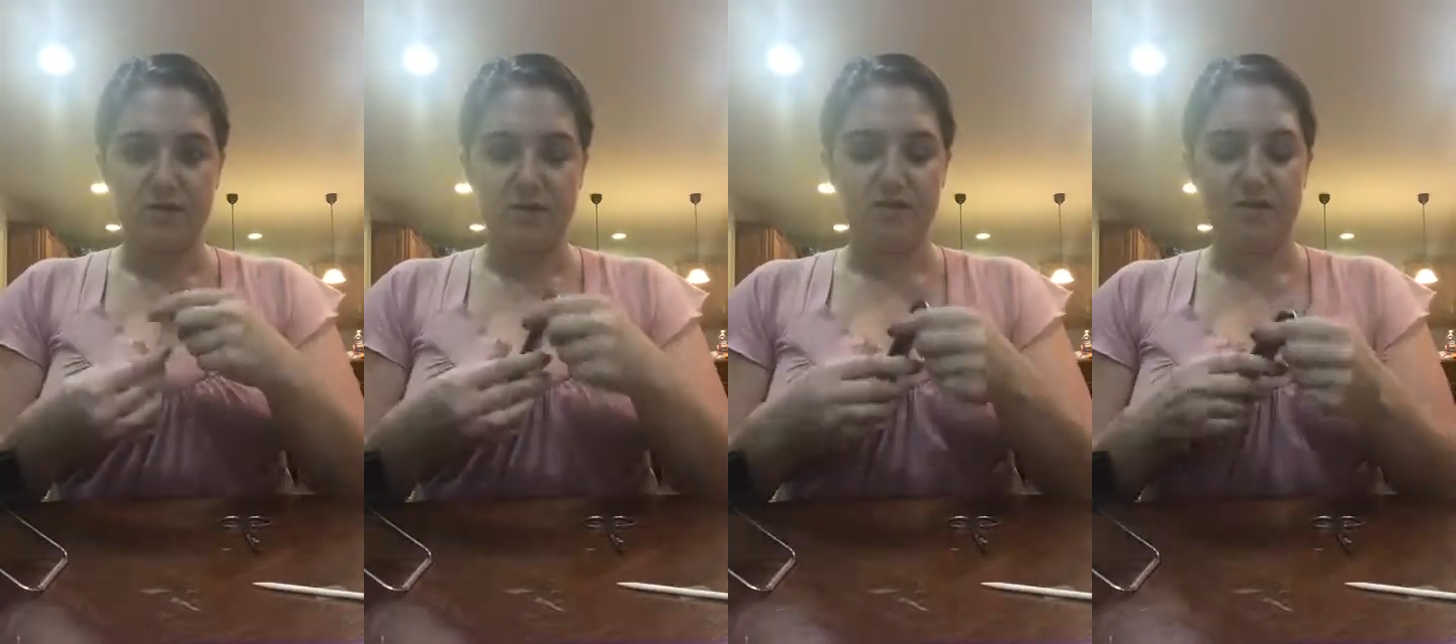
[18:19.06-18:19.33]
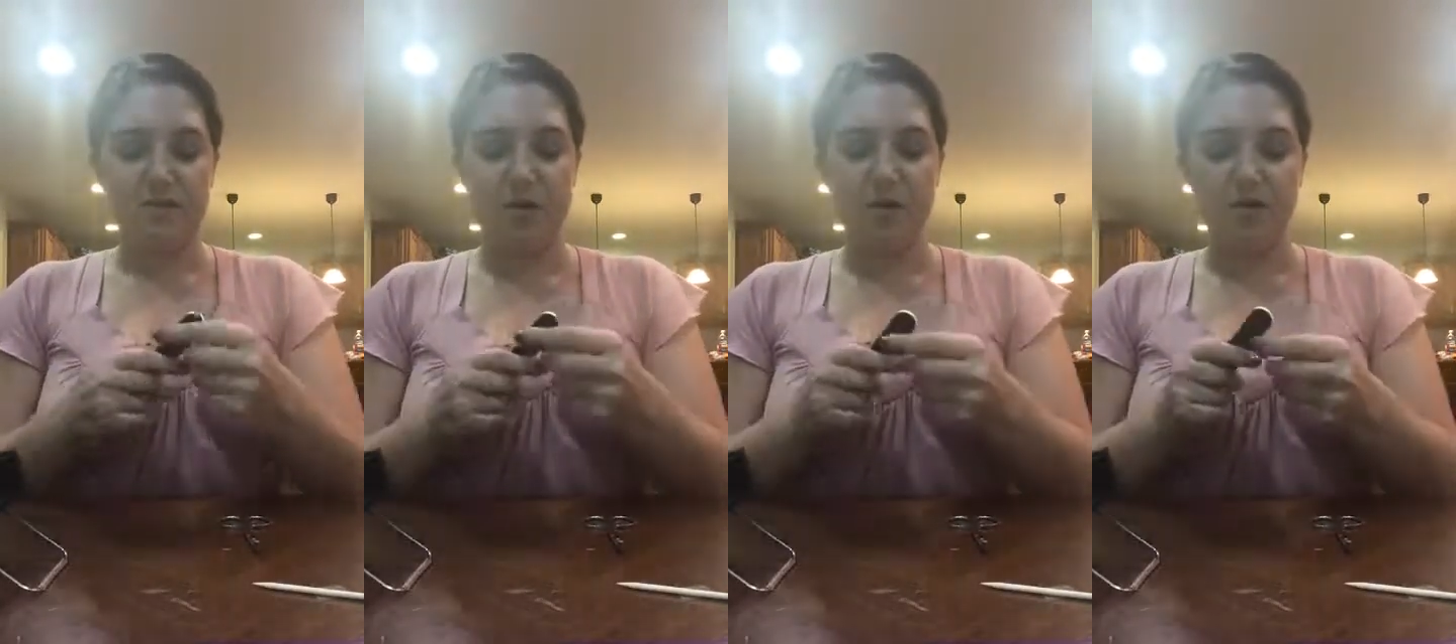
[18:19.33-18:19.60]

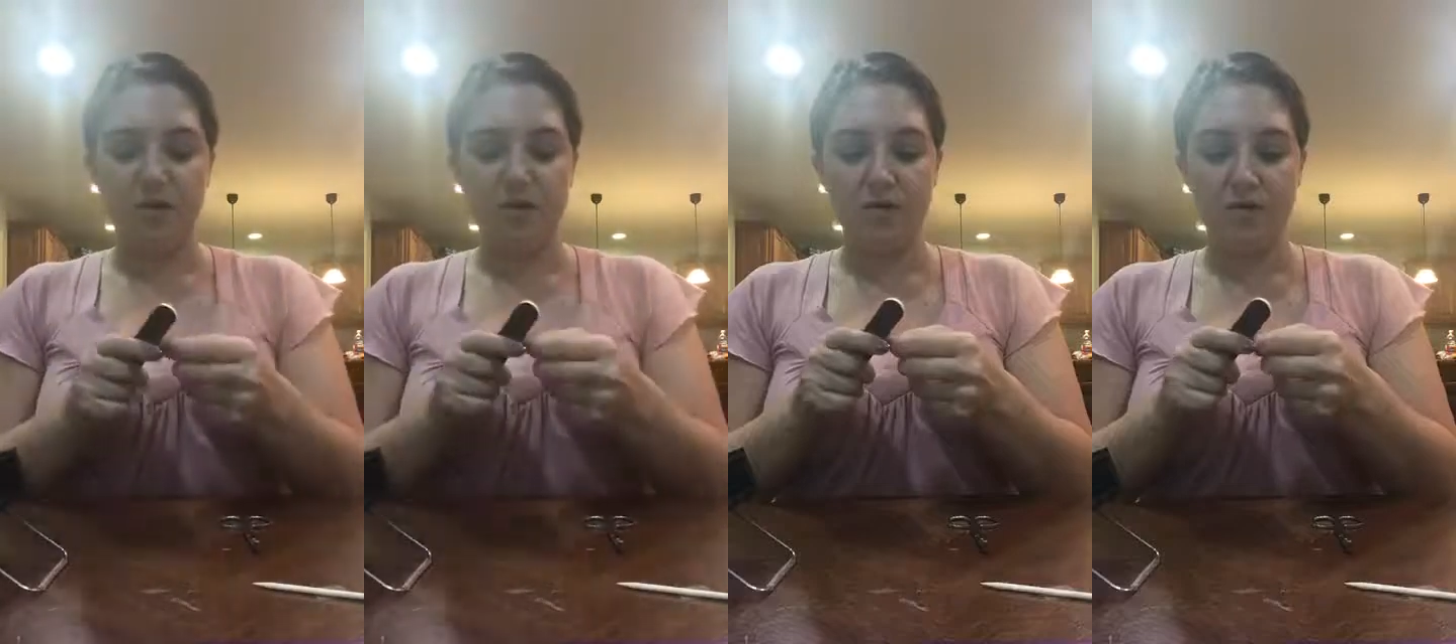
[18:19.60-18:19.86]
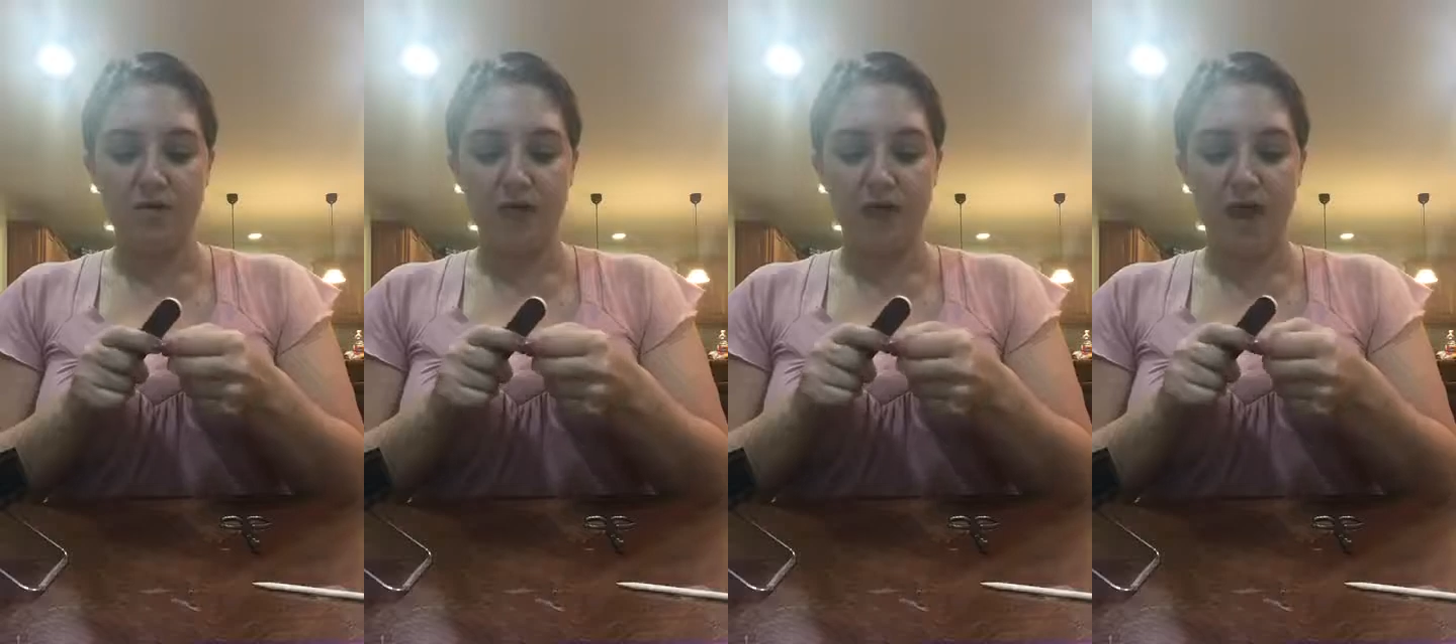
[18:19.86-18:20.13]
So
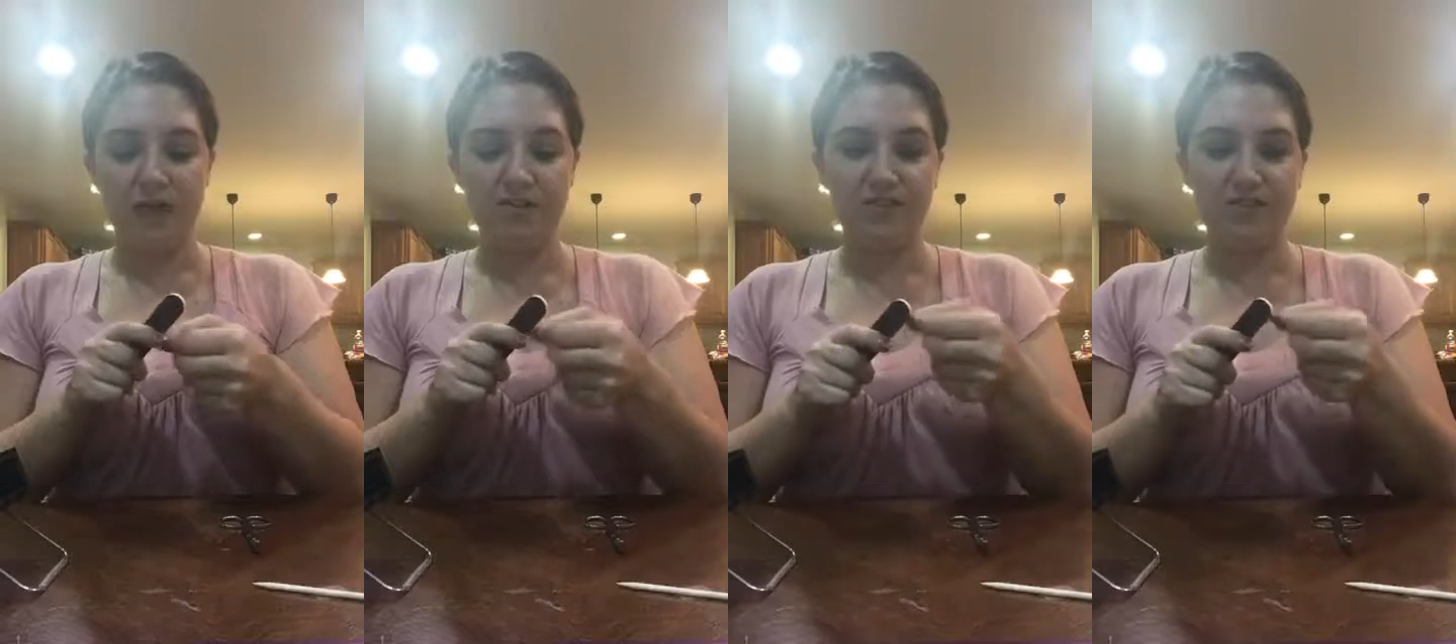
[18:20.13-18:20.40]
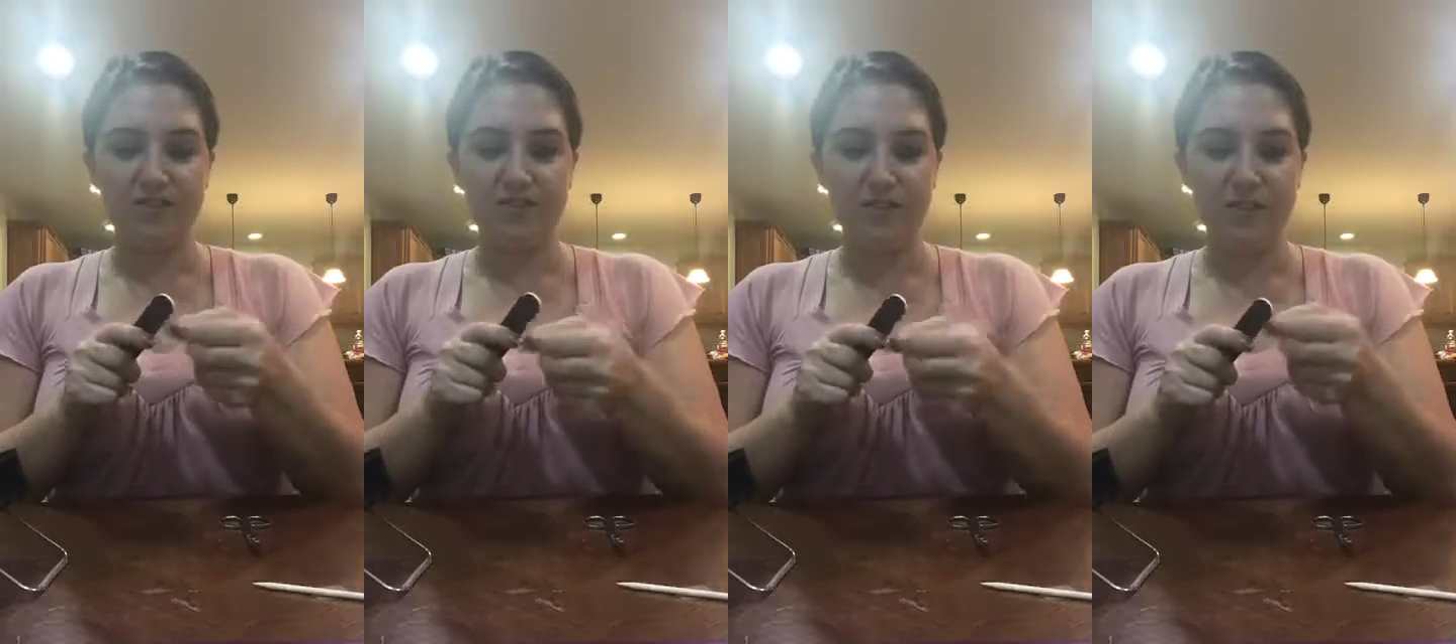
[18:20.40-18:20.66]
I was
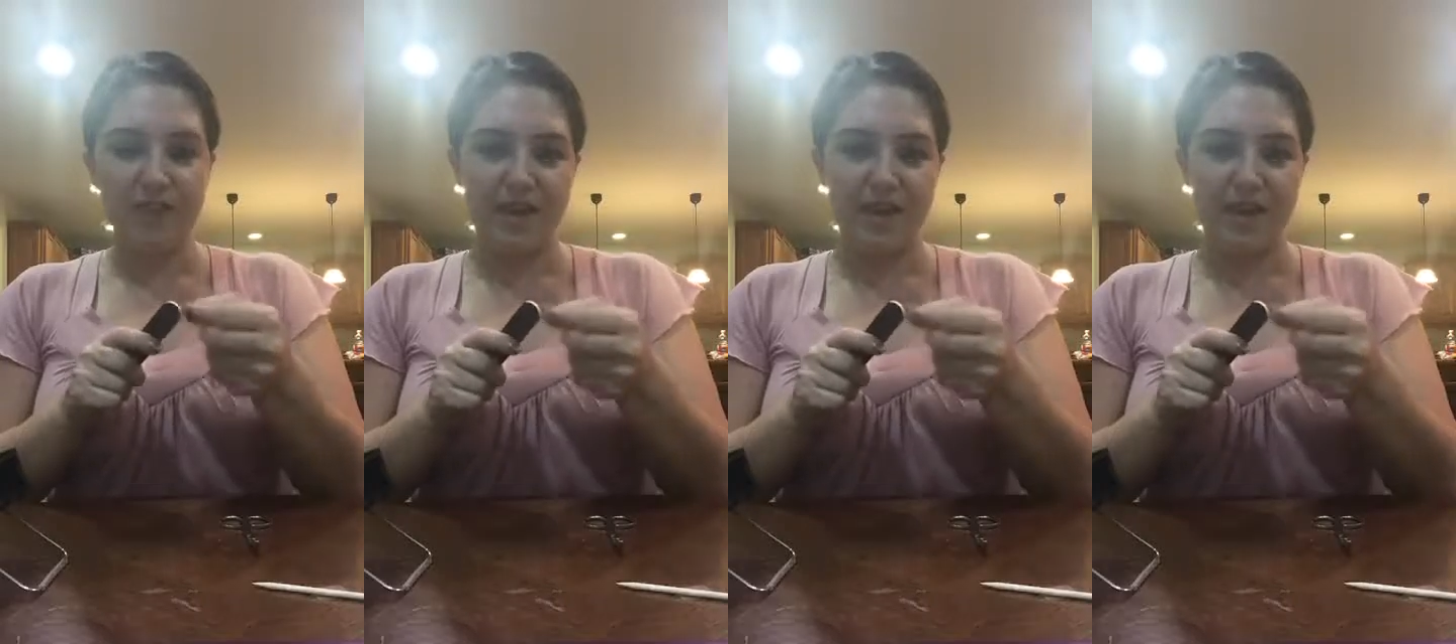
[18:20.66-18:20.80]
just doing